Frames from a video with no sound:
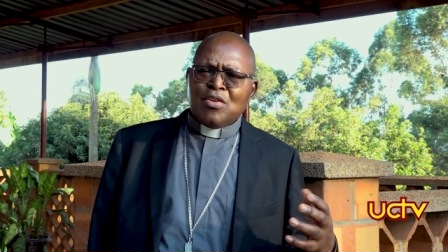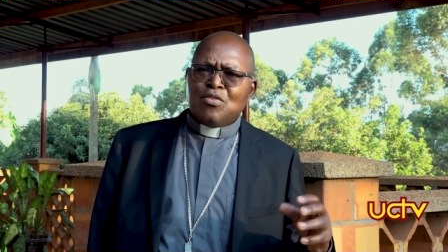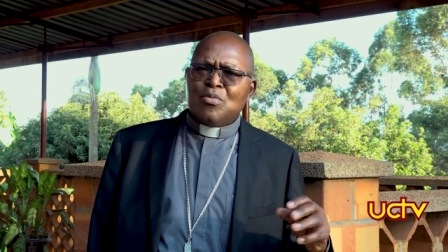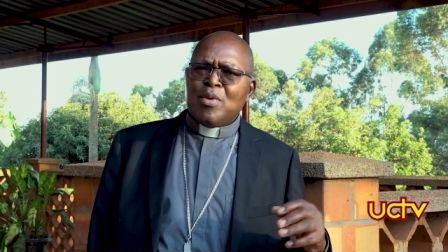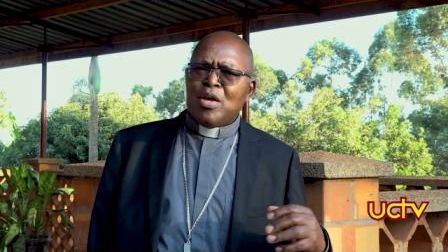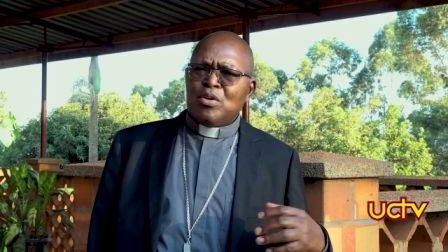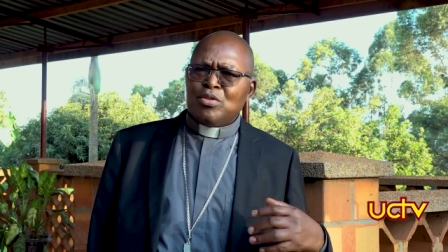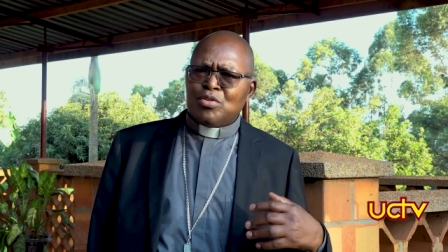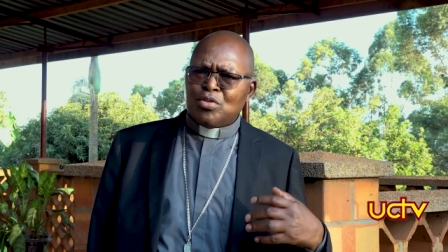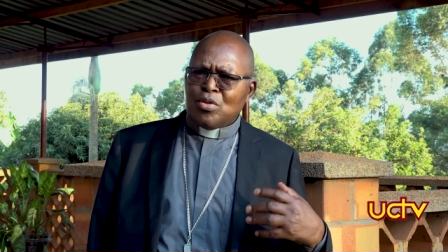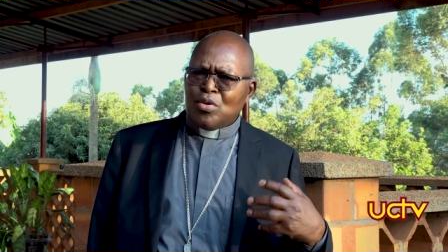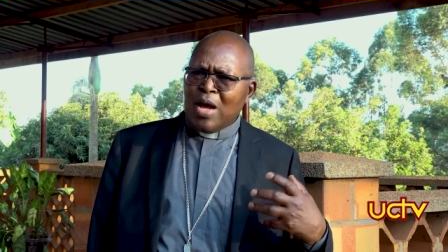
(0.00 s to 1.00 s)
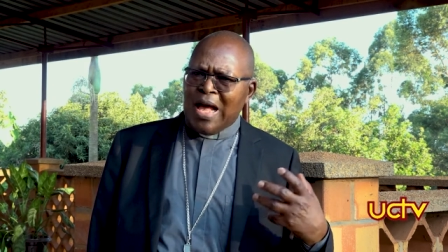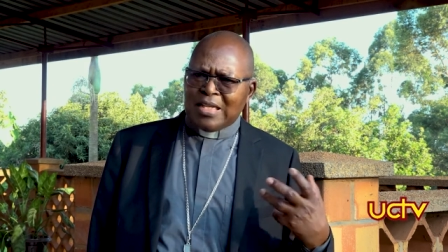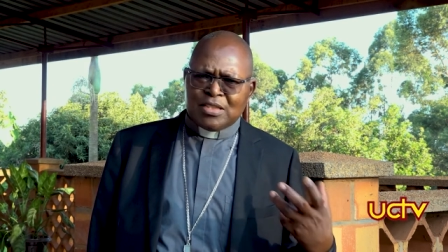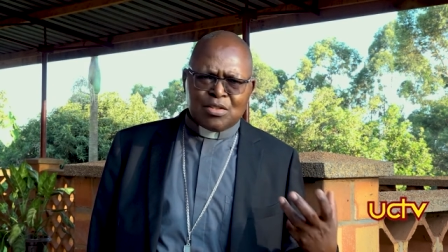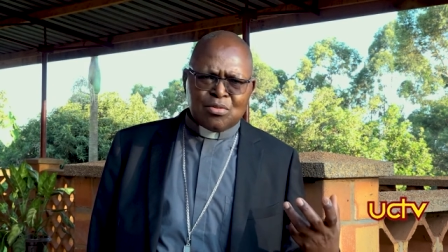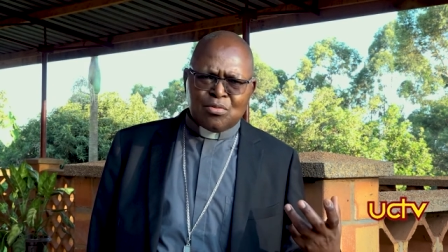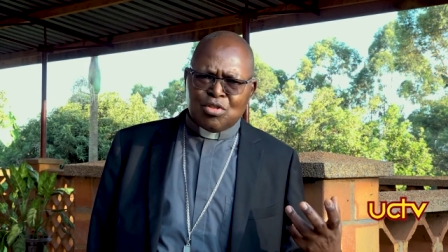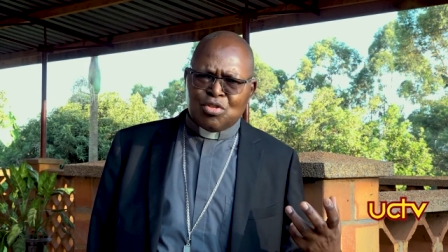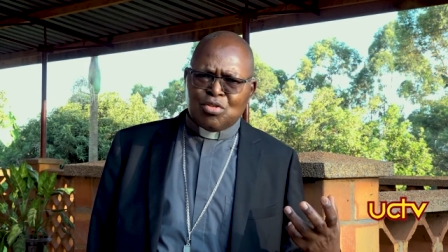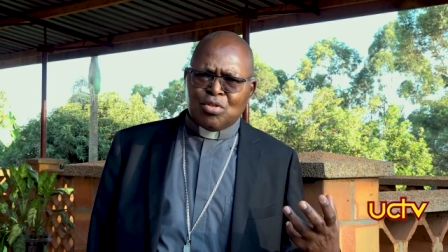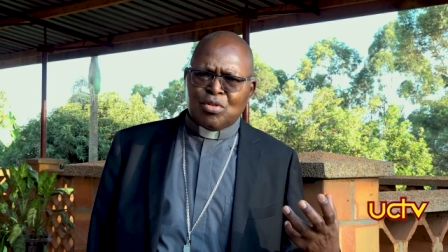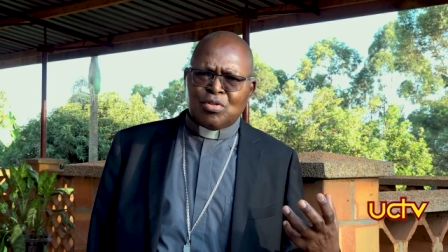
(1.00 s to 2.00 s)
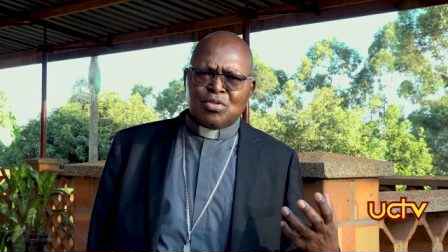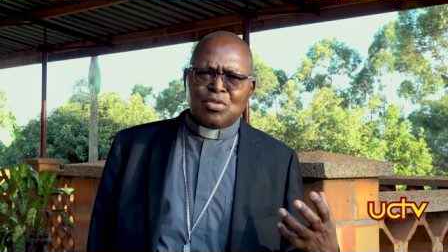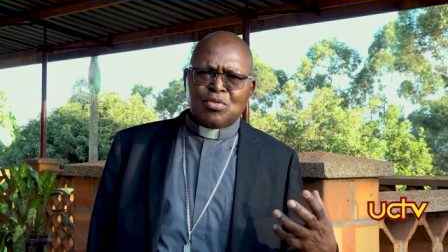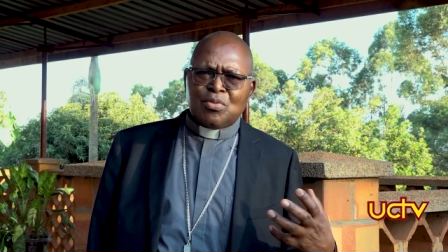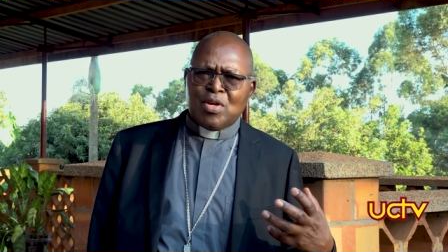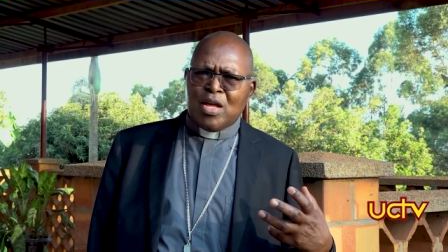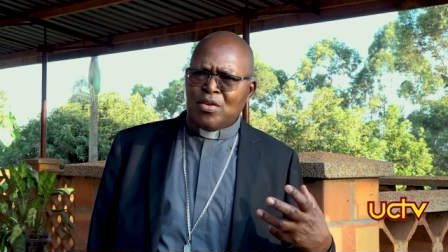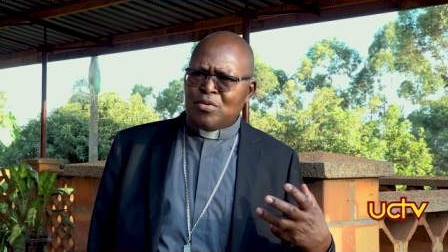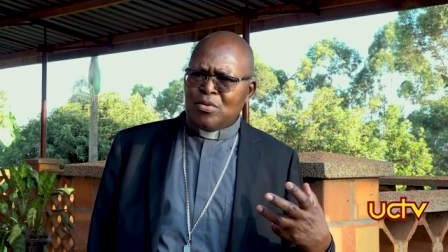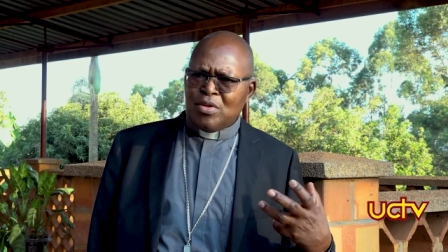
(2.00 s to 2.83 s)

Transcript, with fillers: You may also ask questions where you